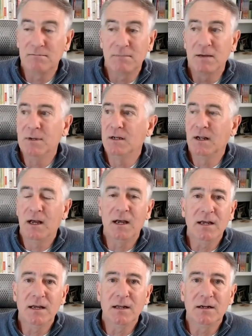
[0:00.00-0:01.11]
I mean, I
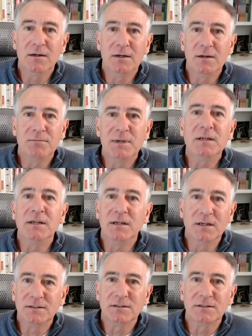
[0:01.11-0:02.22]
had an
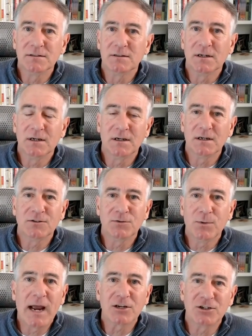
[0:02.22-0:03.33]
immediate
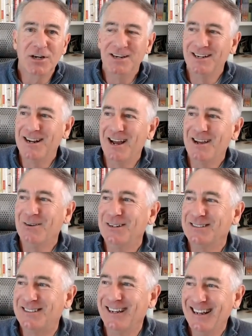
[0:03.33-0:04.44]
attraction. It
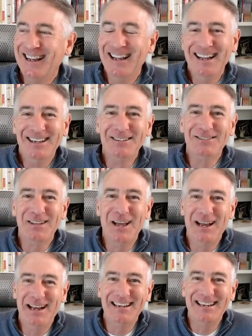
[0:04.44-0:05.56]
was
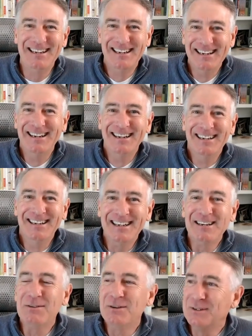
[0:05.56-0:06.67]
like,
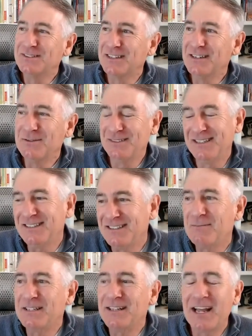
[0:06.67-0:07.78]
I
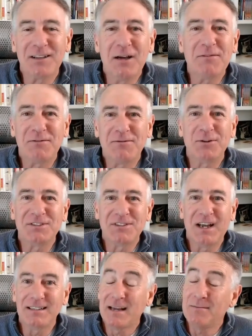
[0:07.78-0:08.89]
mean, that love at first
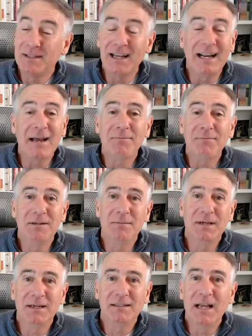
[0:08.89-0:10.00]
sight, I mean, that happened to
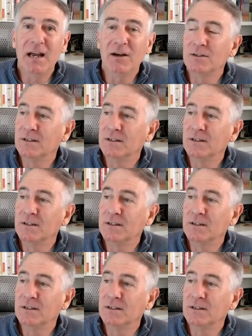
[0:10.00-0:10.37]
me. Now, yeah.